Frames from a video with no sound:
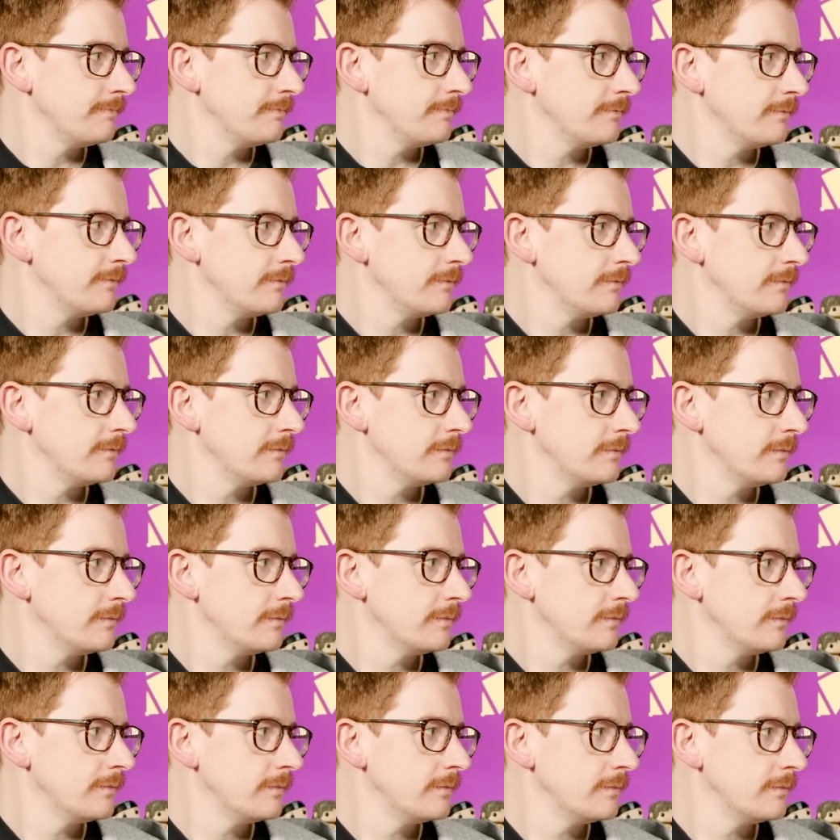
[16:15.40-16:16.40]

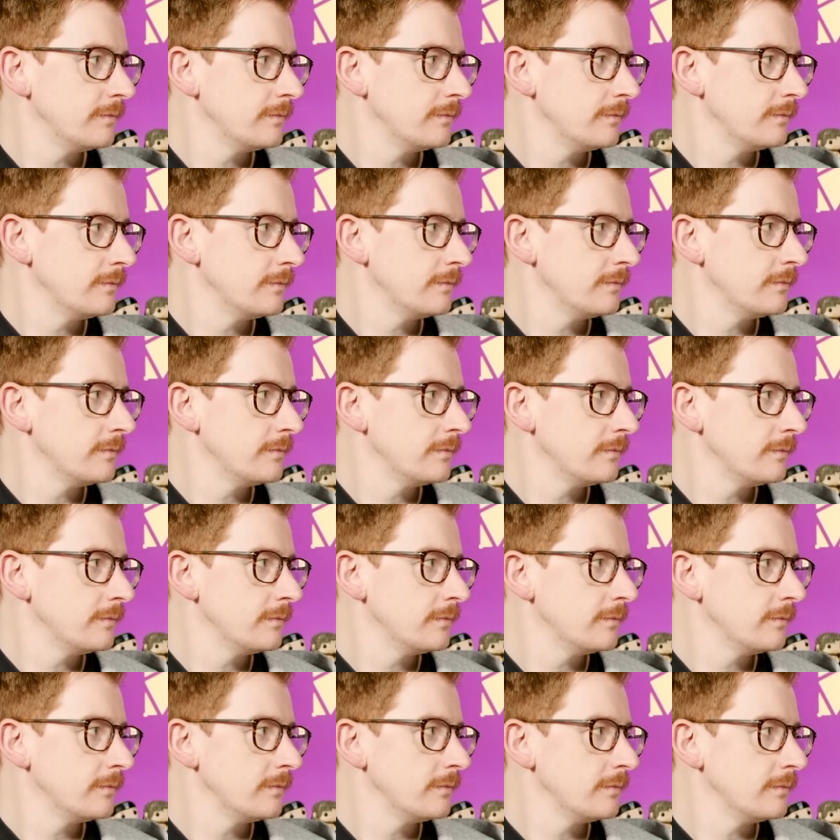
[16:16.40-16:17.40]

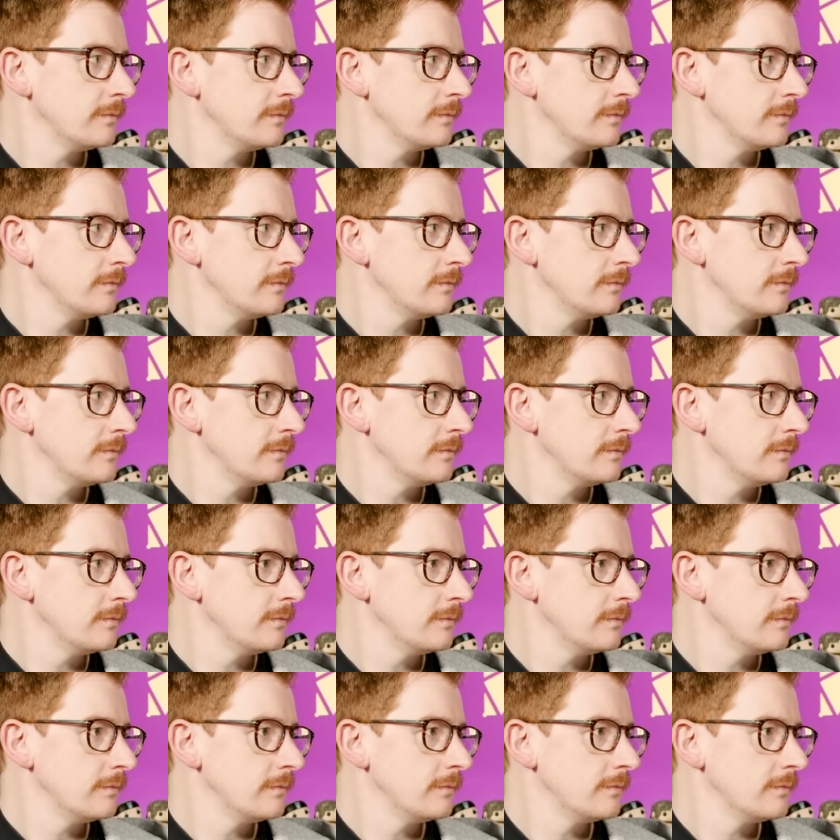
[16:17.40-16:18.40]

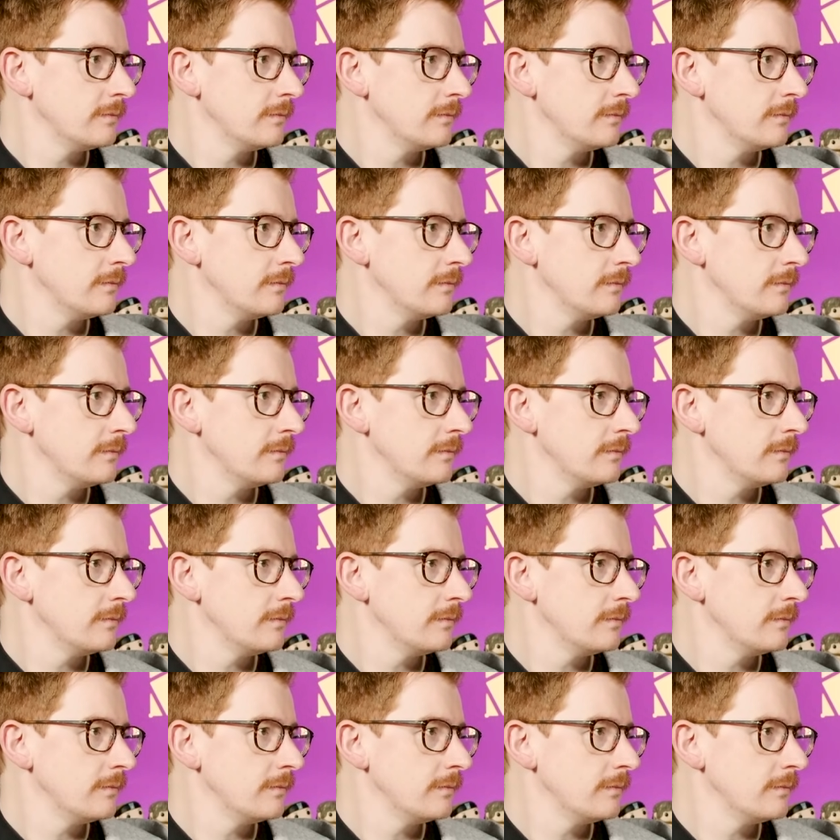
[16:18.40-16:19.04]
The person shown says nothing.